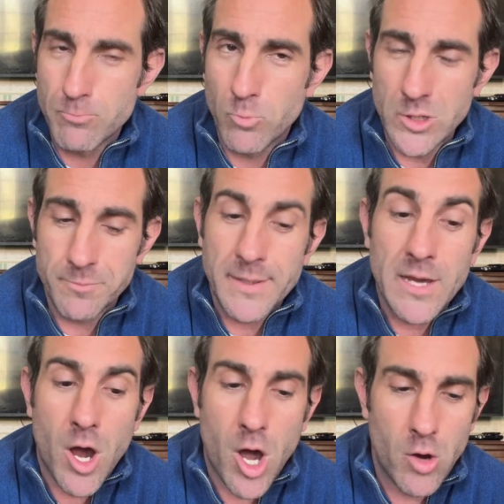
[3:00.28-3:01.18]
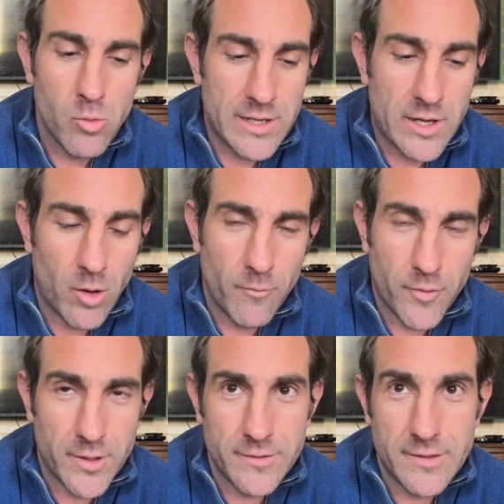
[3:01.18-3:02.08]
wouldn't be wholly
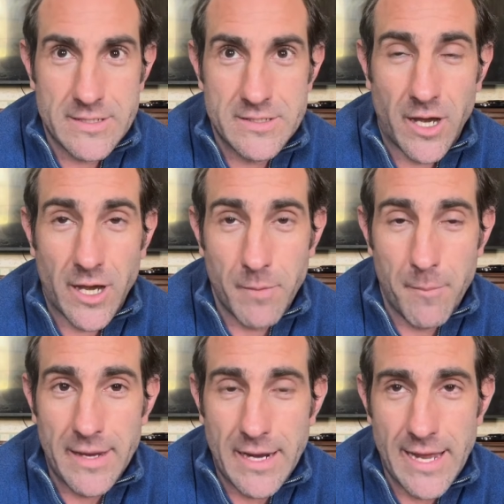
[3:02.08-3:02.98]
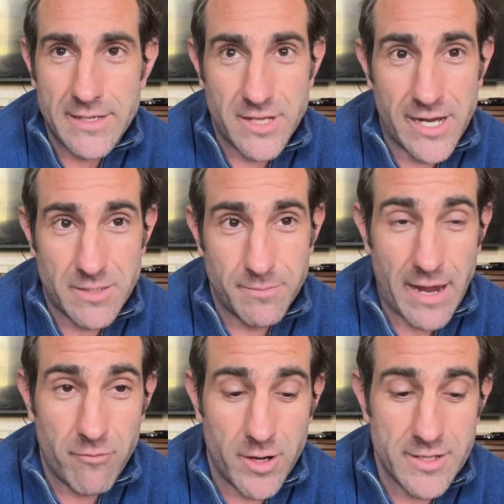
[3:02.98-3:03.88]
confident this time. I mean, Collector's Item,
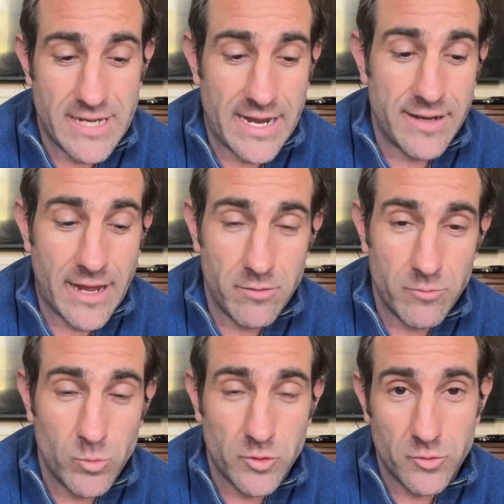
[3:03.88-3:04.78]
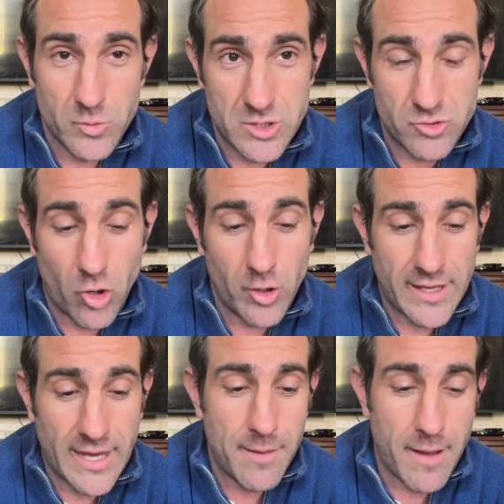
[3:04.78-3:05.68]
that run at Sandown was strong.
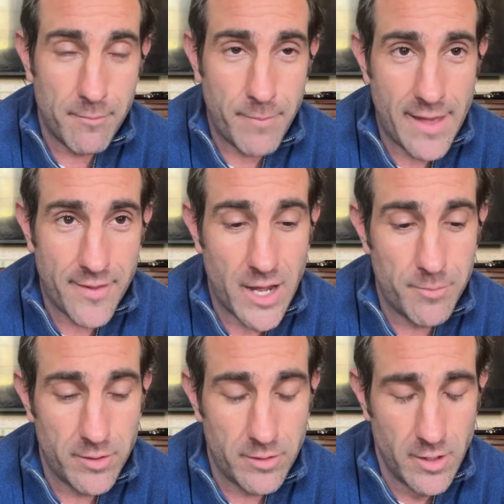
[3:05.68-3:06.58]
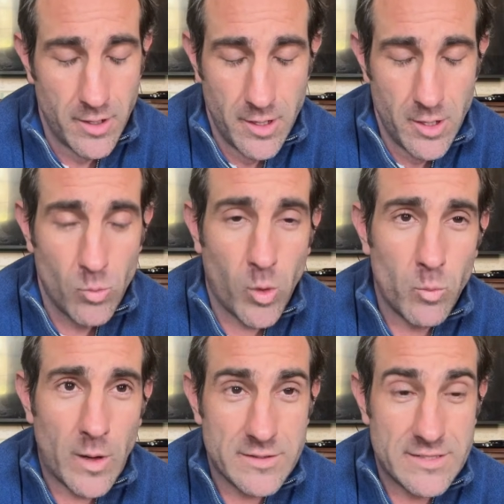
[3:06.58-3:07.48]
He came out and backed that up and
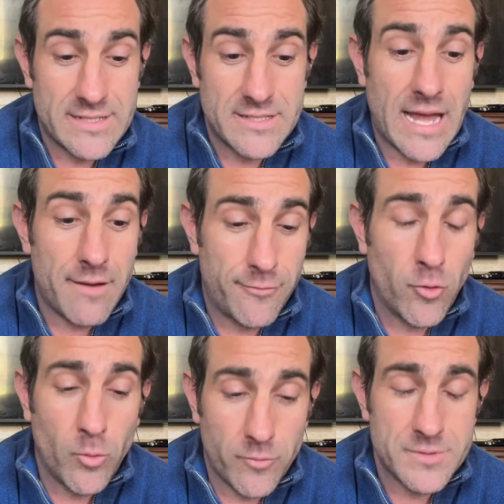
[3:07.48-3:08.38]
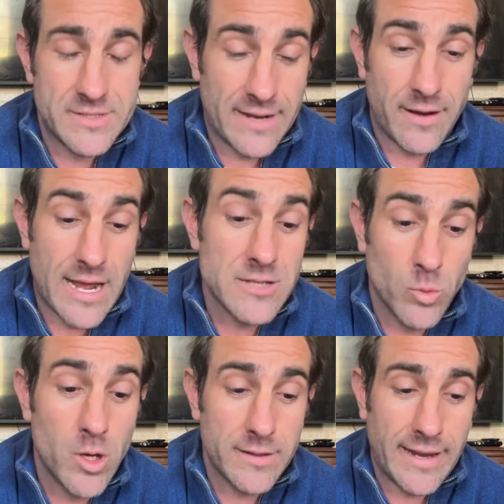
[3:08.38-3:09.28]
won well since, and that form from Sandown has
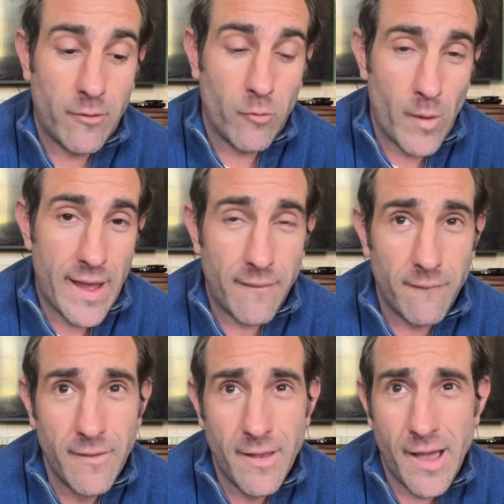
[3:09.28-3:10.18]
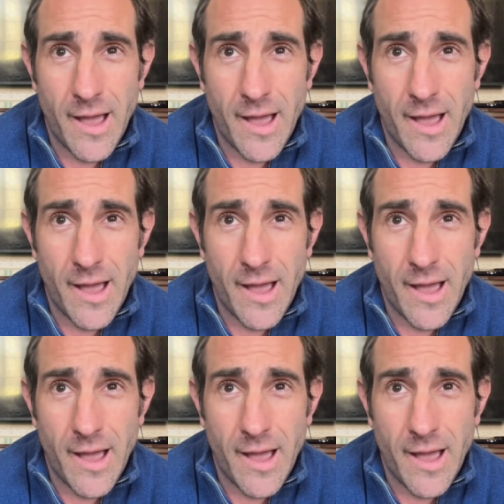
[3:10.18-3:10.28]
worked out well.